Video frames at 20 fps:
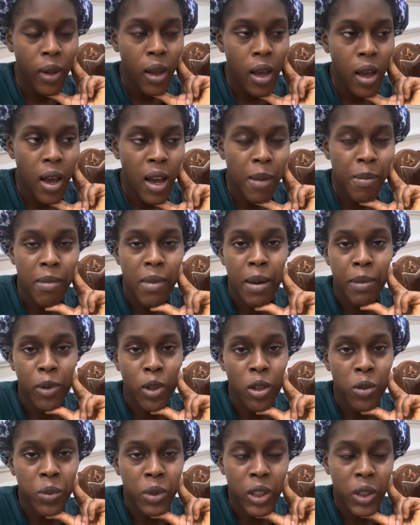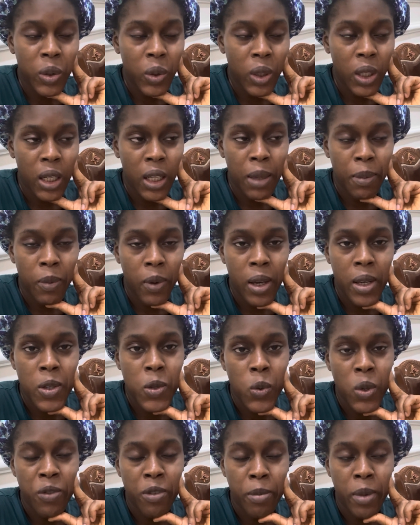I'm done with the cooking. I'm going
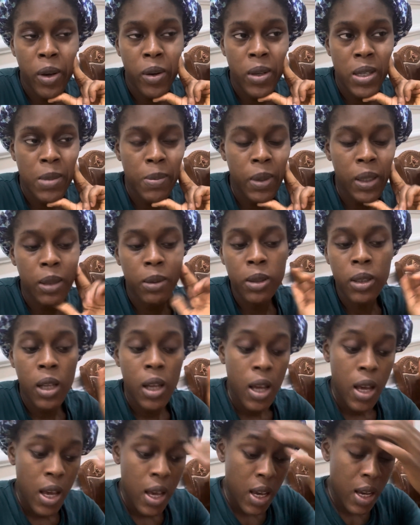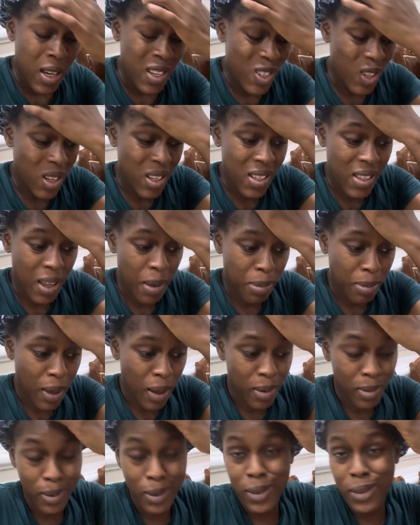to wait for my husband. He just stepped
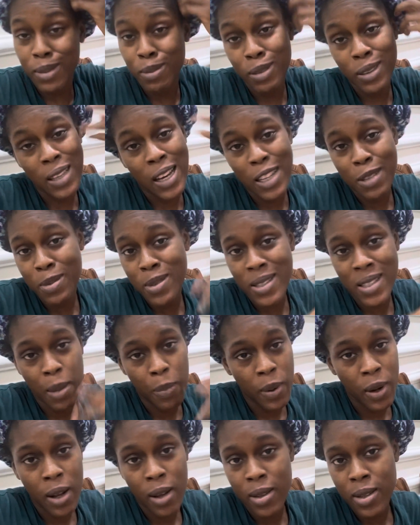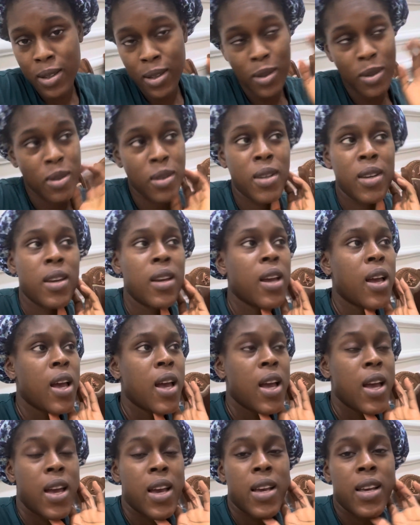out. He has been stepping out since today.
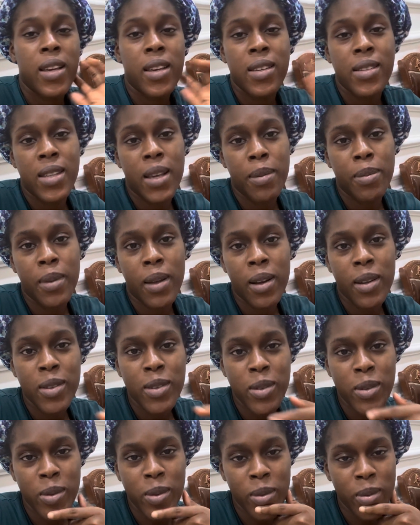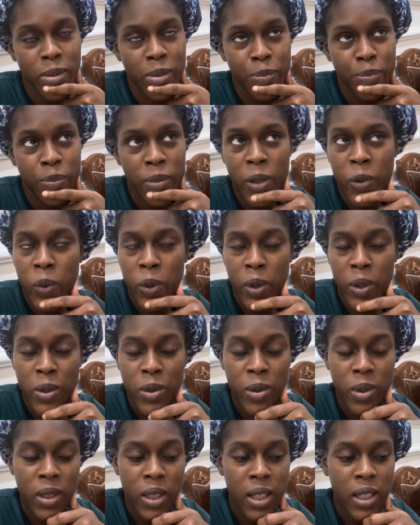He stepped out to pick one or
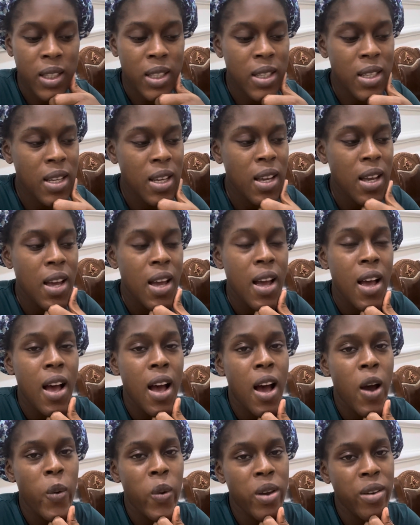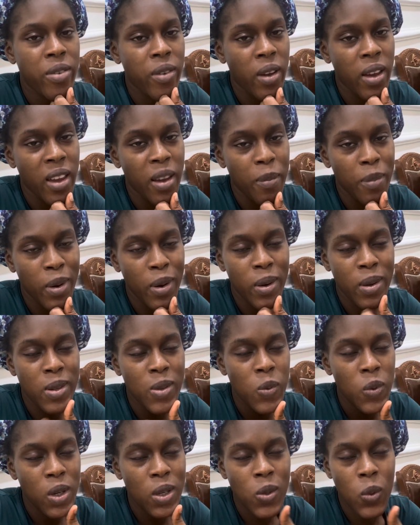two things. I'll wait for him
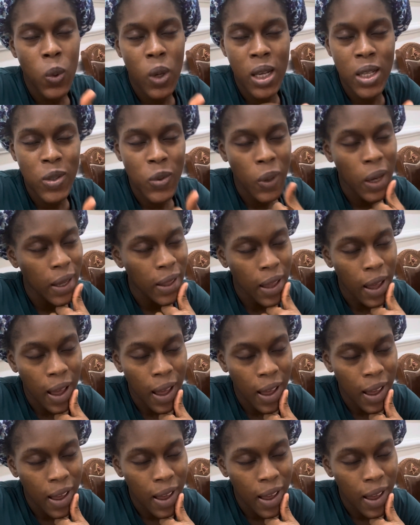because we used to eat together.